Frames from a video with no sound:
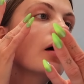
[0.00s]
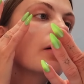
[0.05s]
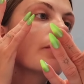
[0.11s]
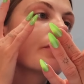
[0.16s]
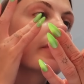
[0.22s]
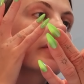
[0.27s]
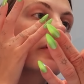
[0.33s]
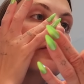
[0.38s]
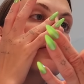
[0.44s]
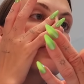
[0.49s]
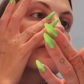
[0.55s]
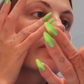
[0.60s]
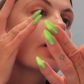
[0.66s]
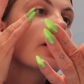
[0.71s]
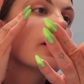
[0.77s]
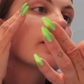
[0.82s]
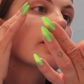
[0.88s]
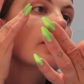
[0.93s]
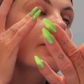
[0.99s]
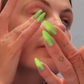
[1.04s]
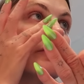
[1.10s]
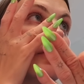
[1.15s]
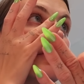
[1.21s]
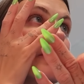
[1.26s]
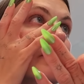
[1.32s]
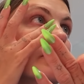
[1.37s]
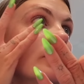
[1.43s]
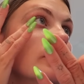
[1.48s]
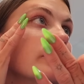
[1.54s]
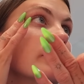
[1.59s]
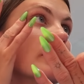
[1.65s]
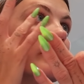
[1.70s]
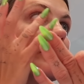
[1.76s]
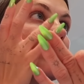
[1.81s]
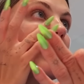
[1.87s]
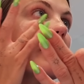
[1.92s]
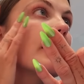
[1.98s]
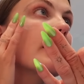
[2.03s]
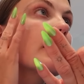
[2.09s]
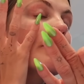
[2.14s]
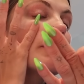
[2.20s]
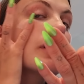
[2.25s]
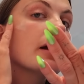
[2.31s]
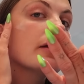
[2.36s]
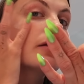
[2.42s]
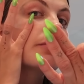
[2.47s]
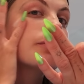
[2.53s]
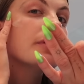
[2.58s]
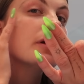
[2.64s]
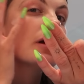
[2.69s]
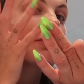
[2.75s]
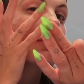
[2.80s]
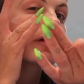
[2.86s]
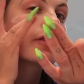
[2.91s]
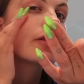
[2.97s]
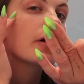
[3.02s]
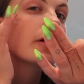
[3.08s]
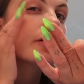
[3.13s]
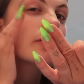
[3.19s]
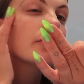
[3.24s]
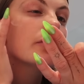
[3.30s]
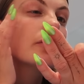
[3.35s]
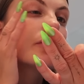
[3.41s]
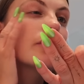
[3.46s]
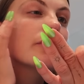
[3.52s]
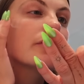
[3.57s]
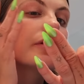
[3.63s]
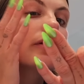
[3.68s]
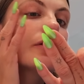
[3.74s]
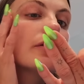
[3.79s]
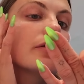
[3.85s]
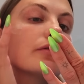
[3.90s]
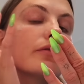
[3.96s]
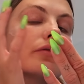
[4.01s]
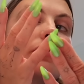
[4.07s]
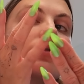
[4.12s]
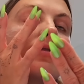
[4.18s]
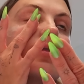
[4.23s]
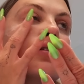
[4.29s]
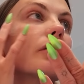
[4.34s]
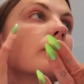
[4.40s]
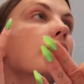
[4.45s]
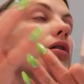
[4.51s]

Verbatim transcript: I'm going to try. Oh, it says you can use it in the AM and the PM. I thought you could only use